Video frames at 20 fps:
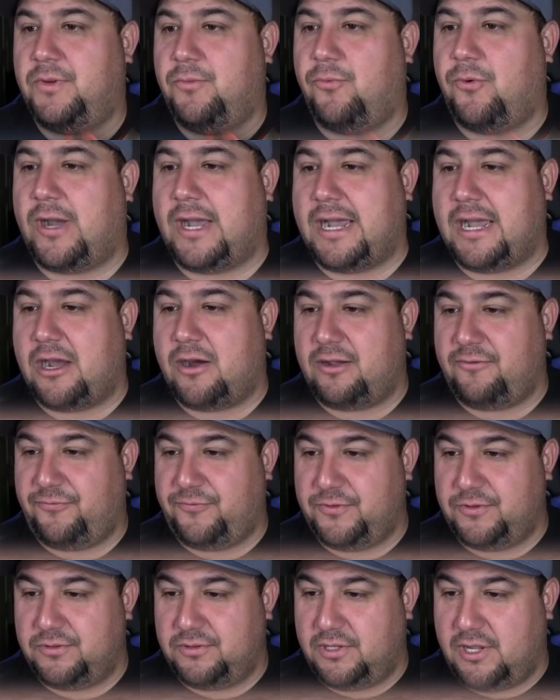Wow, I
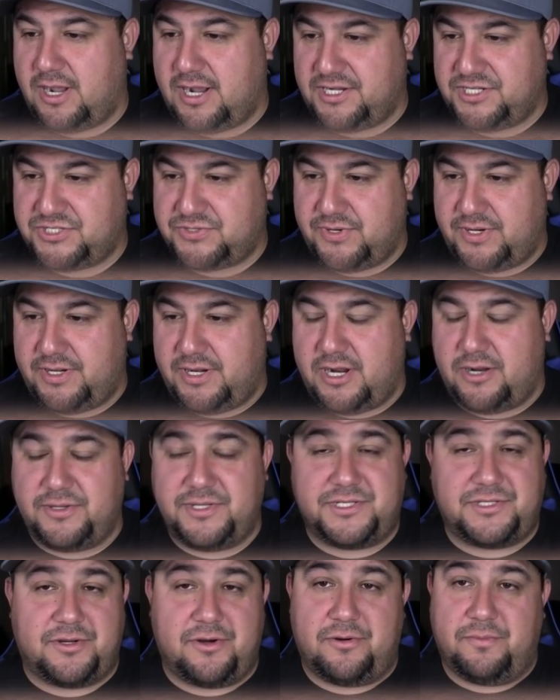feel lost right now.
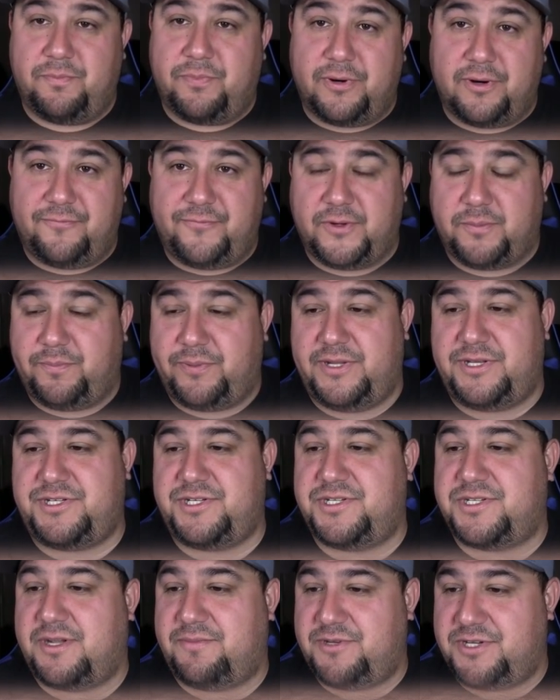He's throwing perfect
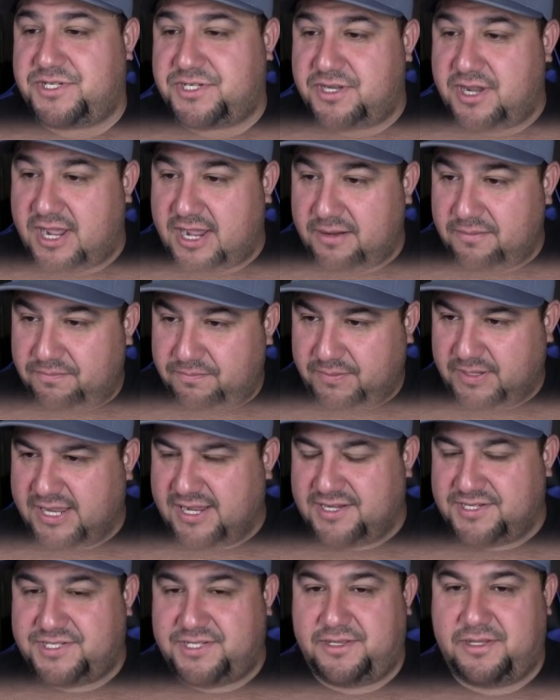pitches. I'm just not
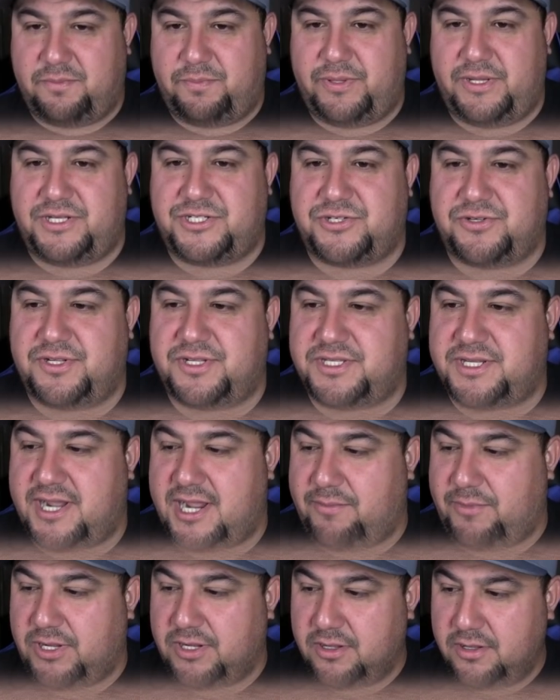guessing the pitch or the
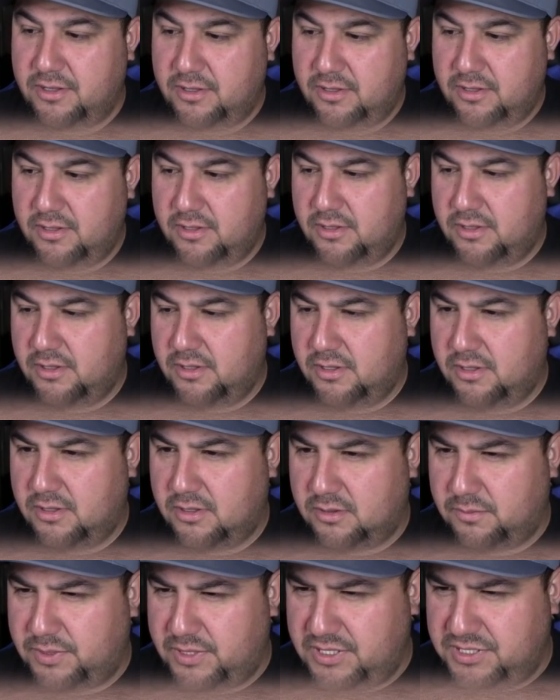timing.
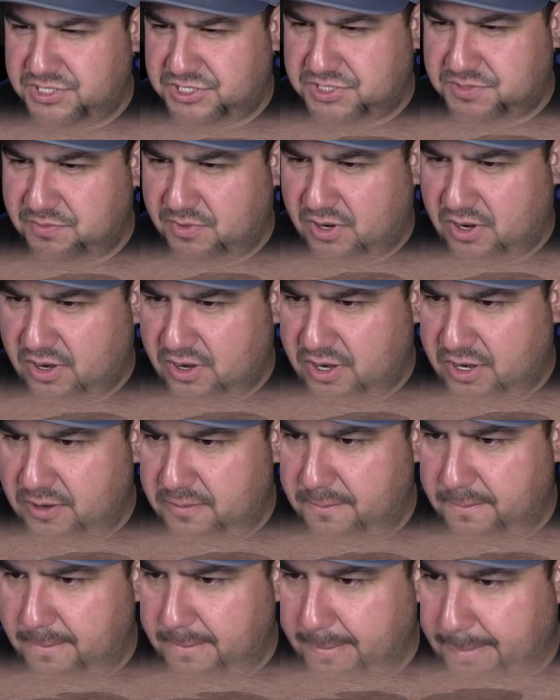Be
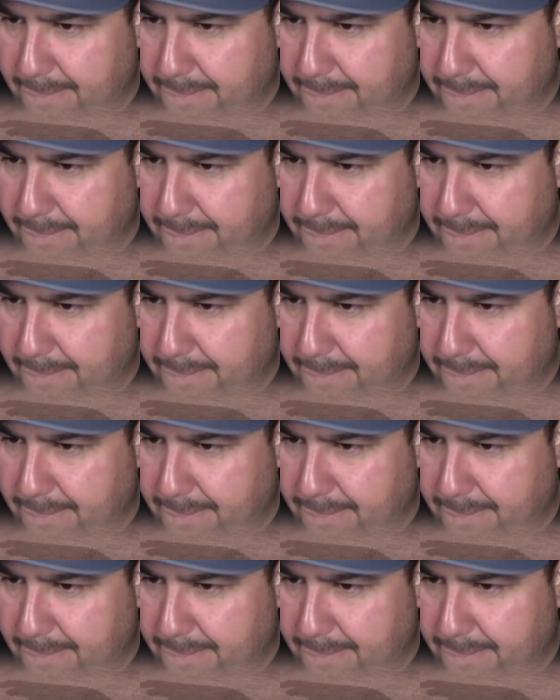smart.